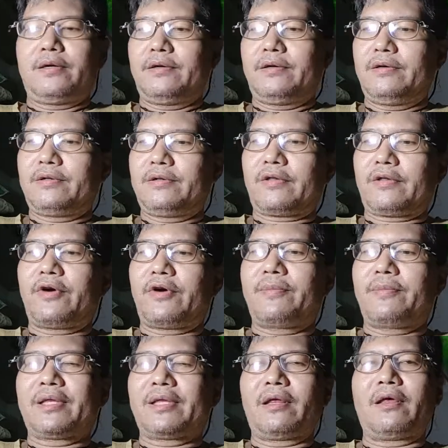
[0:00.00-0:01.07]
That's for
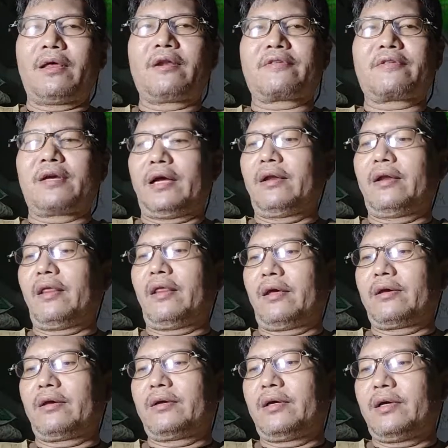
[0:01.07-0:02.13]
materials
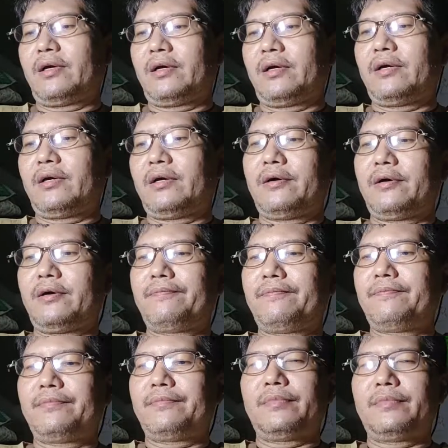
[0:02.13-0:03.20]
gathering.
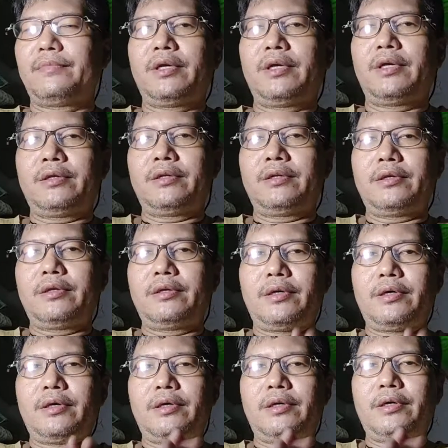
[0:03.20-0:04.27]

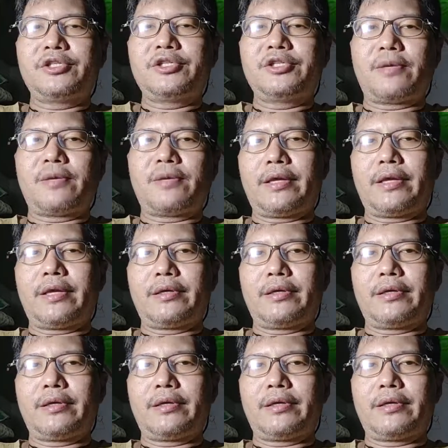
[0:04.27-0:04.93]
In Japan,